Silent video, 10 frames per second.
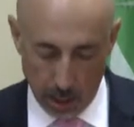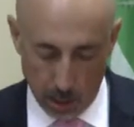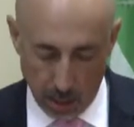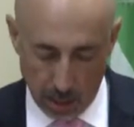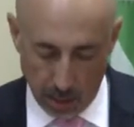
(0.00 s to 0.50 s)

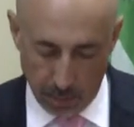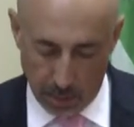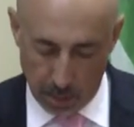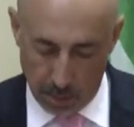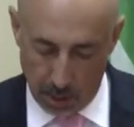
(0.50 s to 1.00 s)
trade and
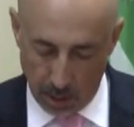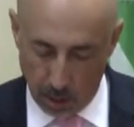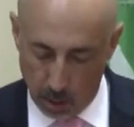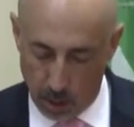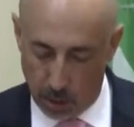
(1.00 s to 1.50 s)
investment, and
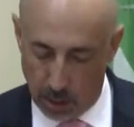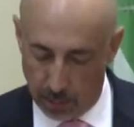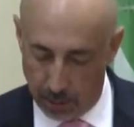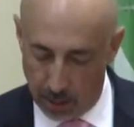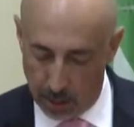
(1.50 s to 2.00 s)
cultural
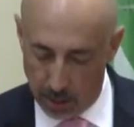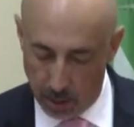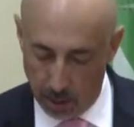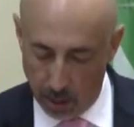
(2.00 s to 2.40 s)
affairs.